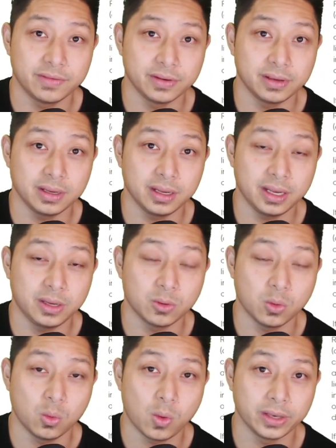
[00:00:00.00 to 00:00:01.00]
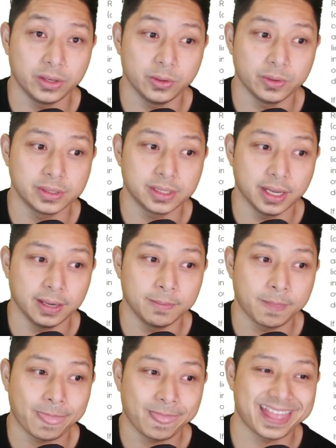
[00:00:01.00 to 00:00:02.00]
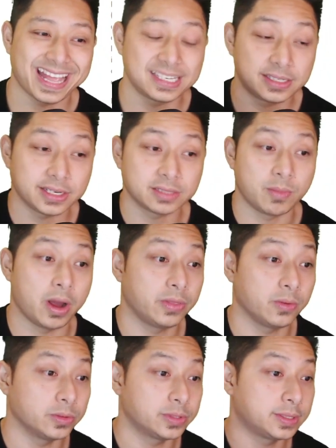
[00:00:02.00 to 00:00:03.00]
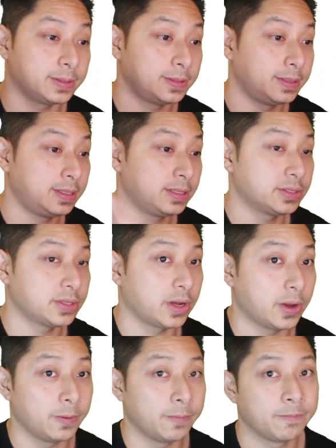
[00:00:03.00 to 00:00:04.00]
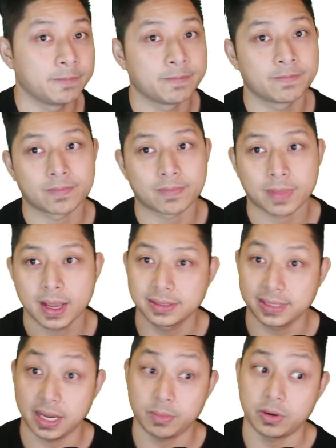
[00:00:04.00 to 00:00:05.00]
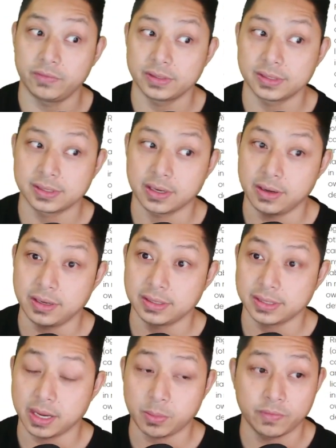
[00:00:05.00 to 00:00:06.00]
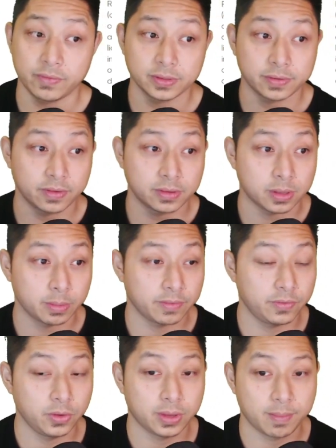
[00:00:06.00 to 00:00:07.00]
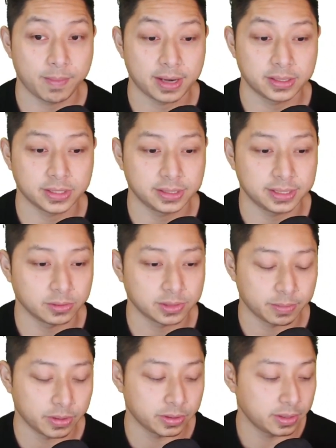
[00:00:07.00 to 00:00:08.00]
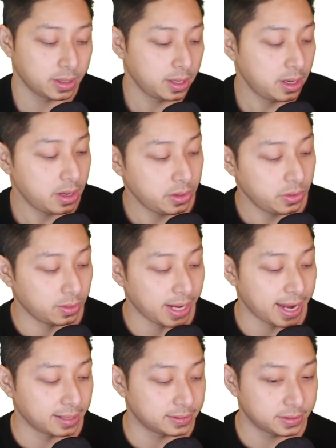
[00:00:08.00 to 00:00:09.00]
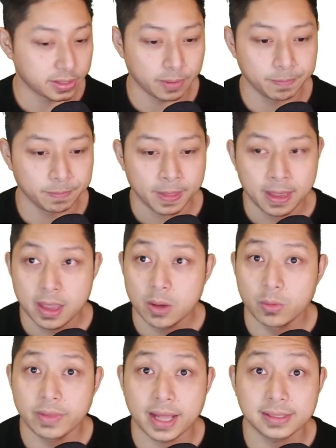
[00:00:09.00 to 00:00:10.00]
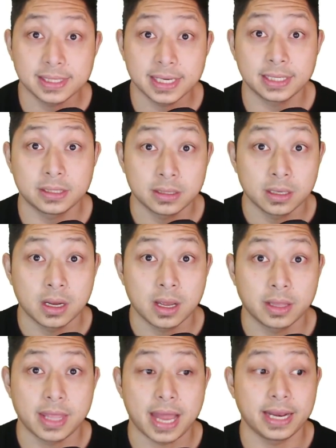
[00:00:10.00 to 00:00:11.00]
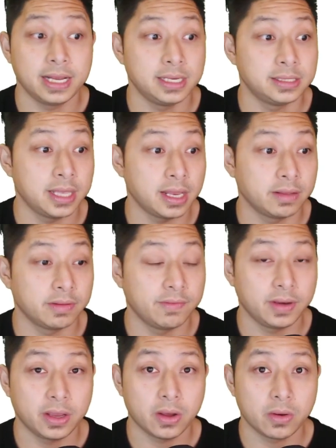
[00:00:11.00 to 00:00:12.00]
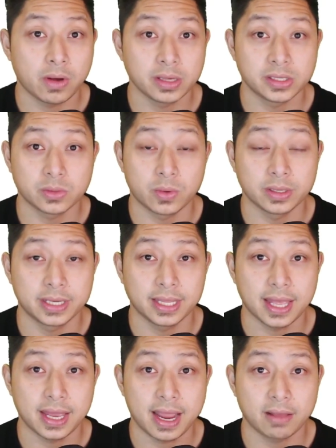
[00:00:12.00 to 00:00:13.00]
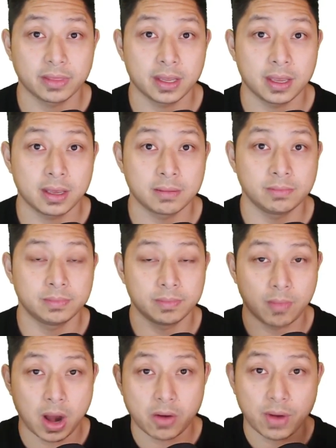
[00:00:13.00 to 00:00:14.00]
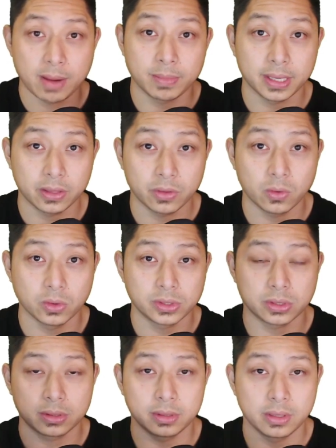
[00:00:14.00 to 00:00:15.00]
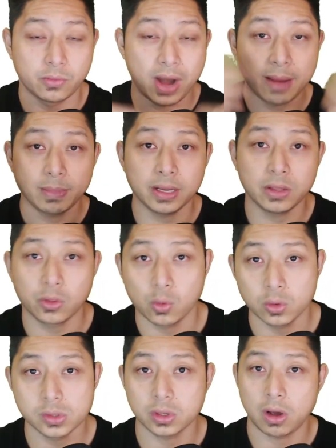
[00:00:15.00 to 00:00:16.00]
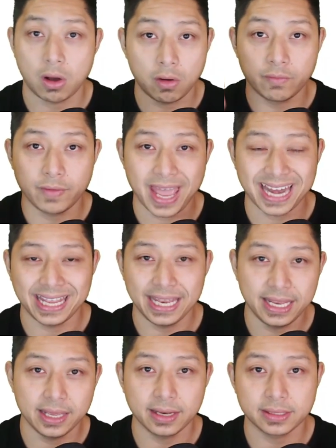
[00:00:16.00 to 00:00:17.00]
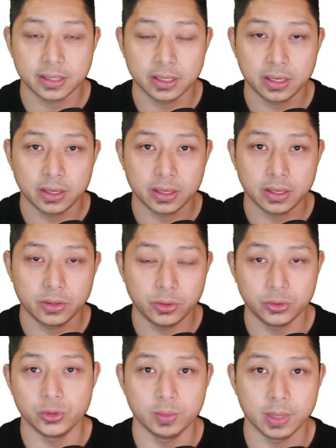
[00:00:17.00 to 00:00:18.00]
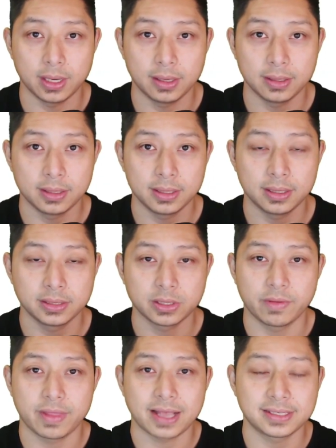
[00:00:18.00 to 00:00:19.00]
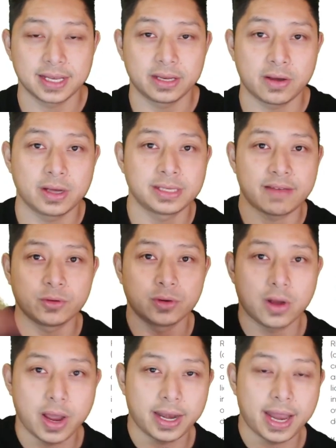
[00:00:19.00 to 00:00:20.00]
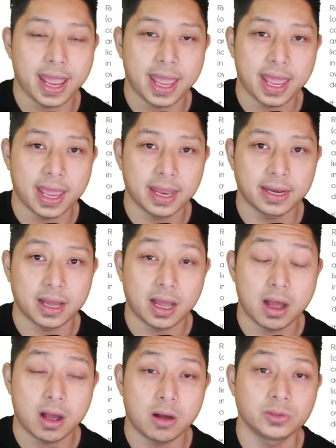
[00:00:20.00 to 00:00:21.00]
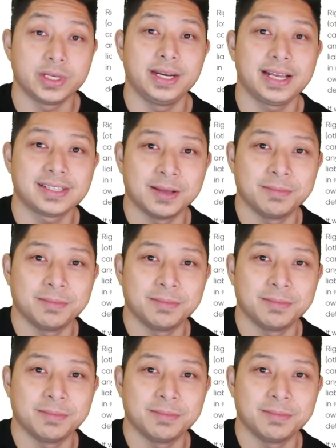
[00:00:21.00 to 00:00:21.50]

equal one USD. That's just my thoughts. So take profits, guys. Take profits off the top if you can manage to sell some of your land. So with that said, that is the end of the video. I just wanted to get that out there. My rambling thoughts, the rambling thoughts of an idiot YouTuber. So with that said, guys, have a good night, and I'll see you next time.